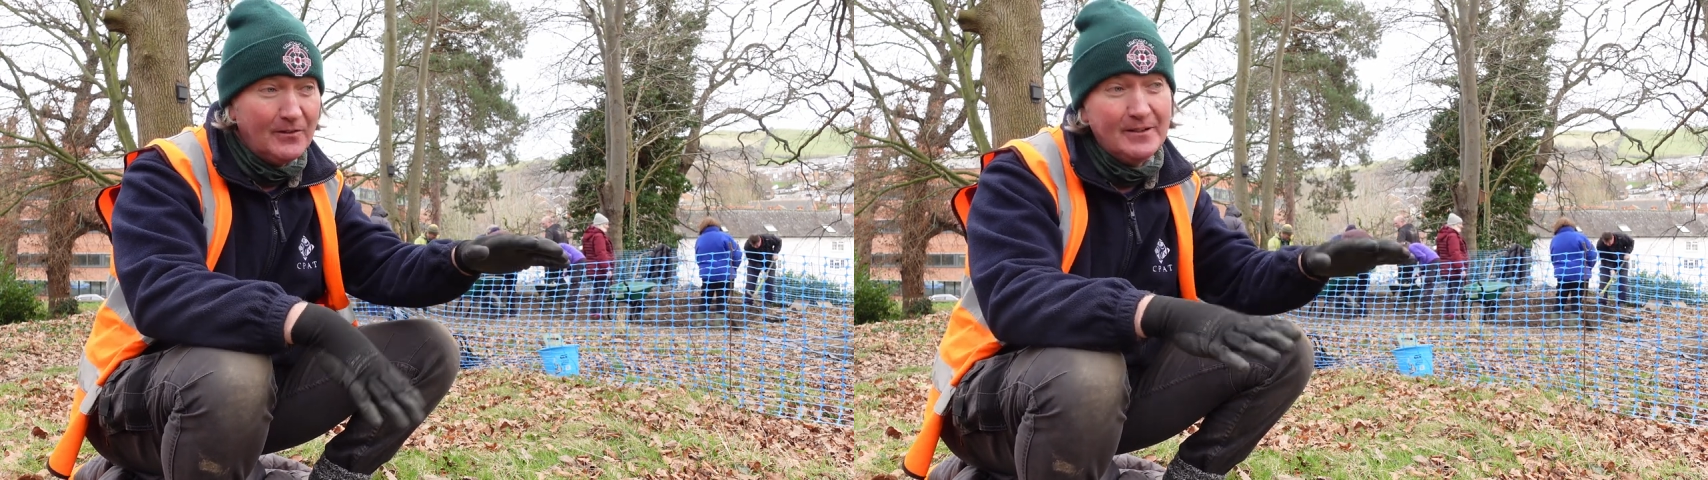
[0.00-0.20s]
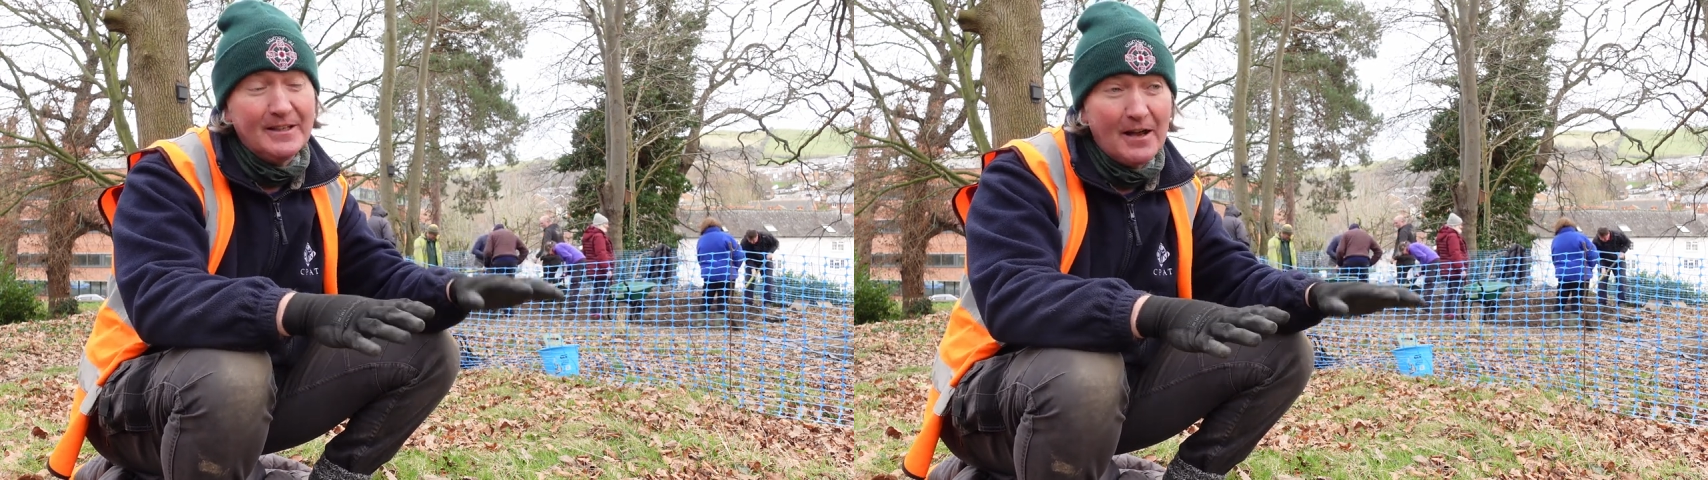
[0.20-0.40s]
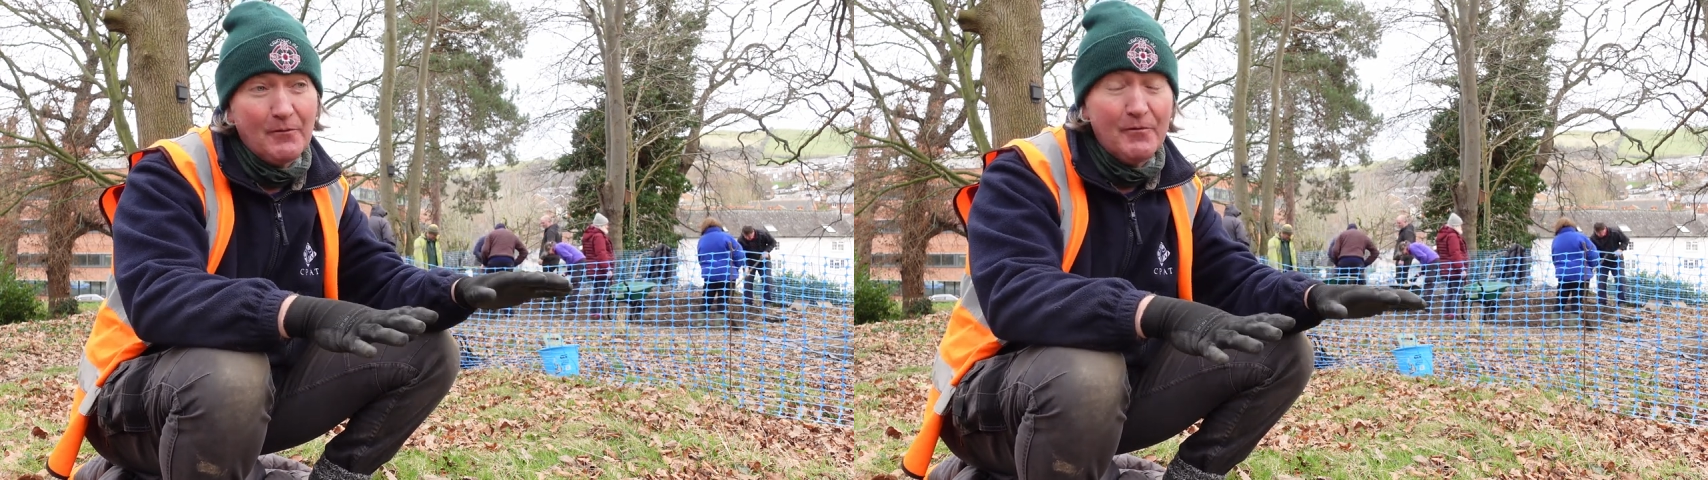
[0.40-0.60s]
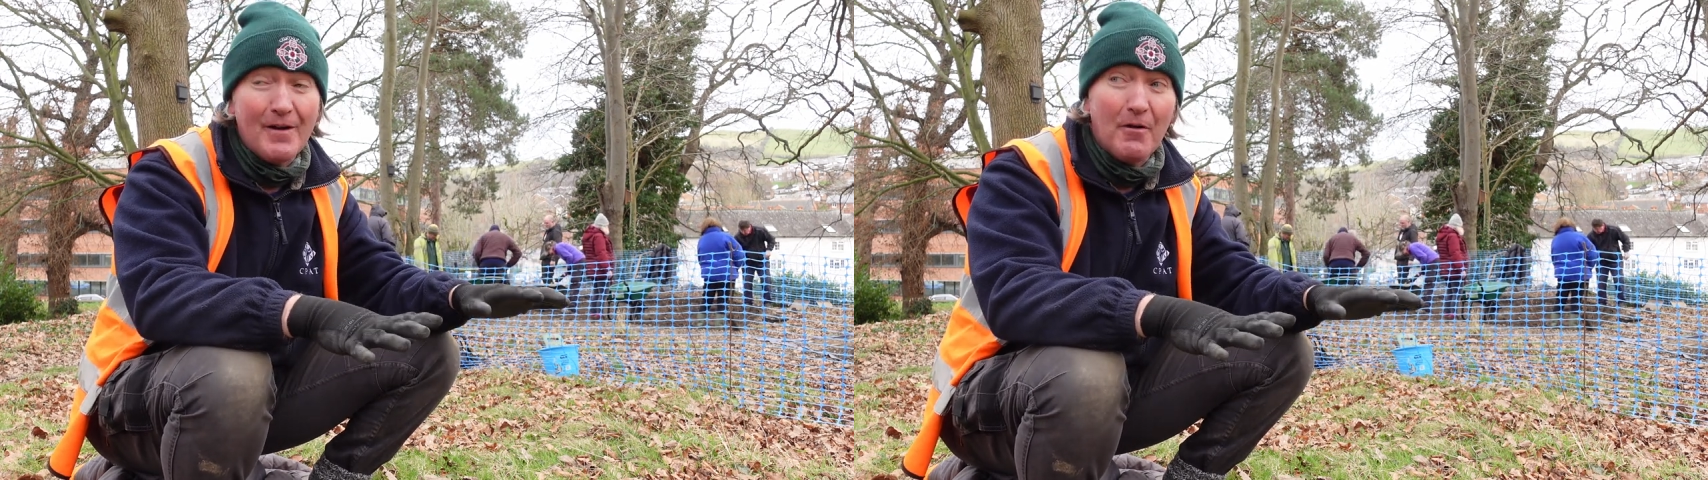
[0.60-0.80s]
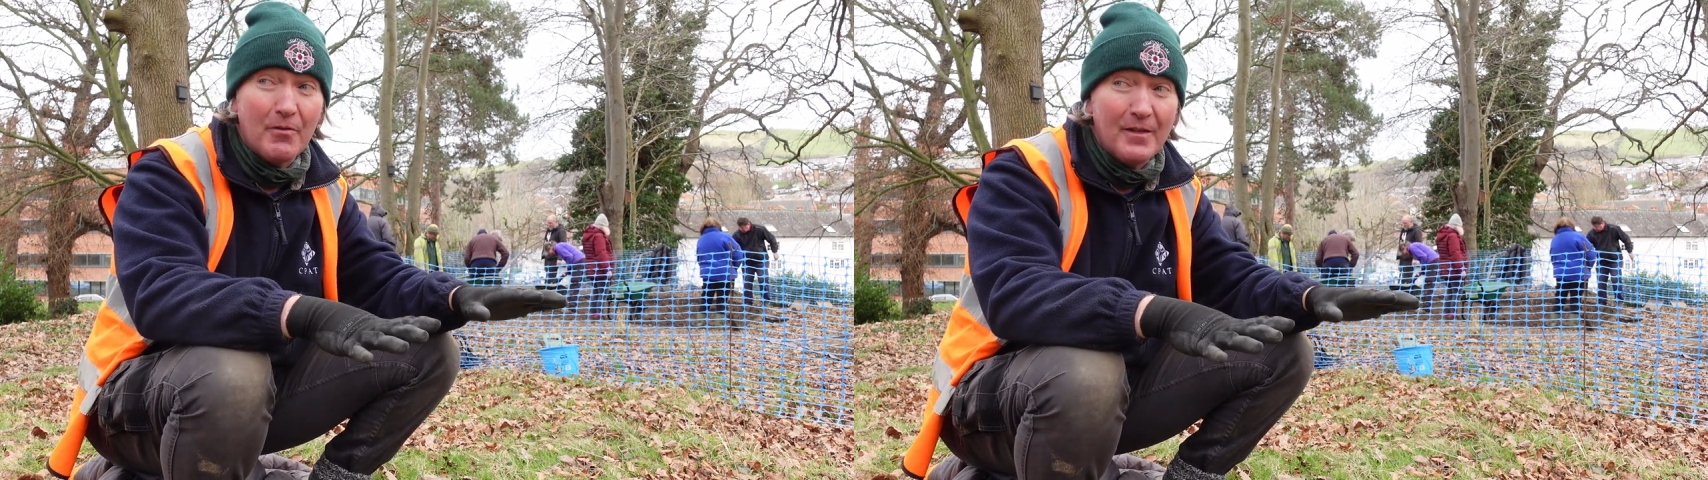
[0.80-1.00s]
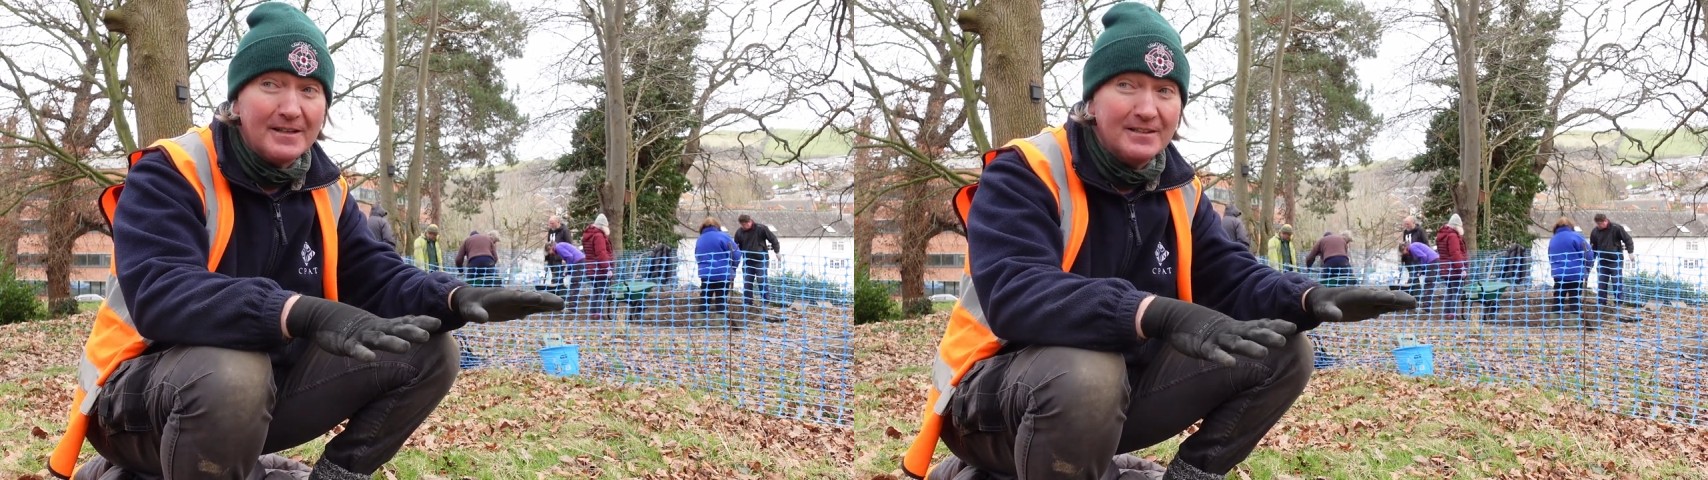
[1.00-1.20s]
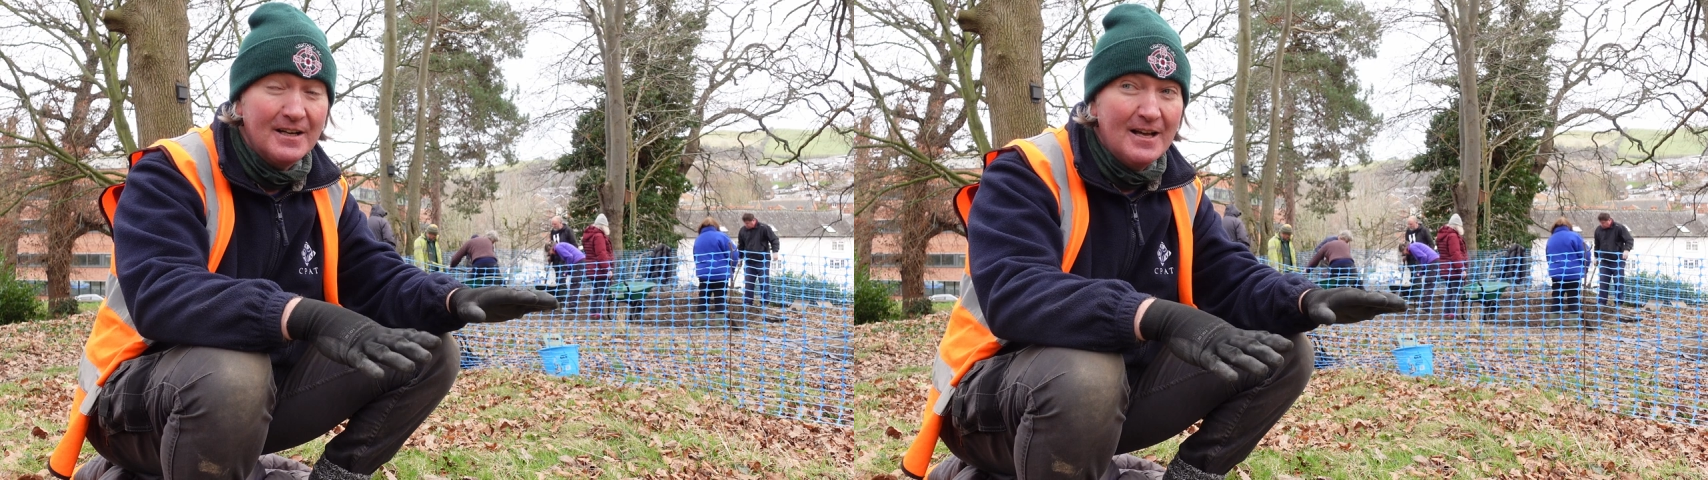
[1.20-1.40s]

they, we found this.